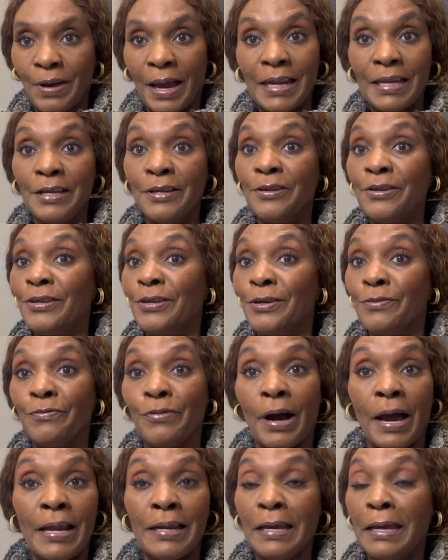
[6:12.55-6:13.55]

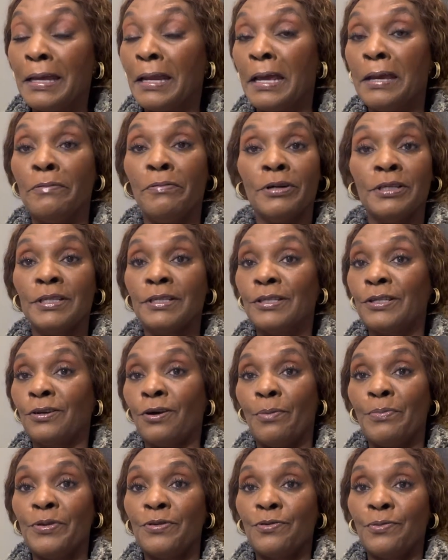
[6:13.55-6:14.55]
He wasn't
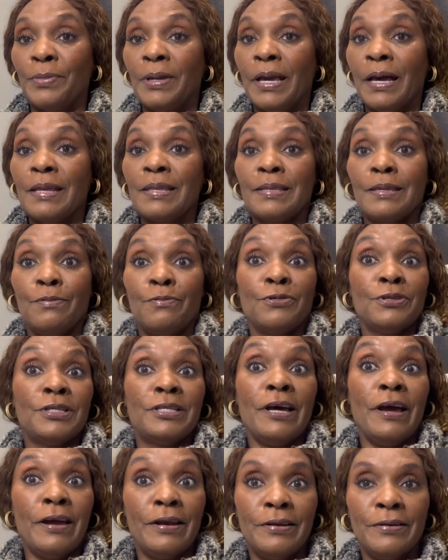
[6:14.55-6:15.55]
coming to me as he was
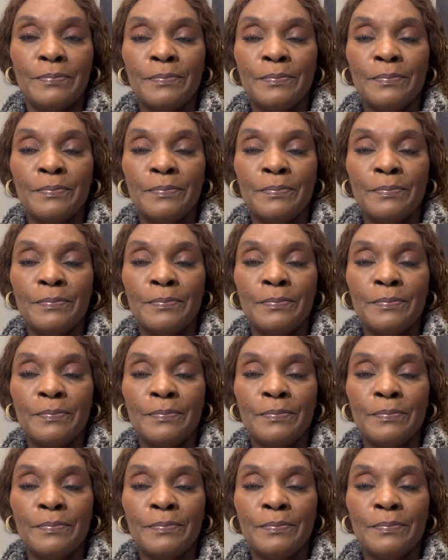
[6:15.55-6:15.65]
dead.